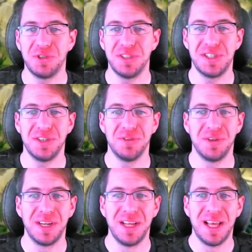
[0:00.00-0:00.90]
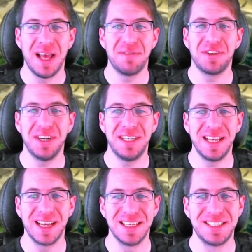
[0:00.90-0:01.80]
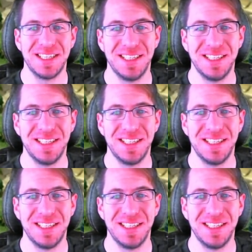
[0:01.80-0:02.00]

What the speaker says: soon. Have a great day, guys.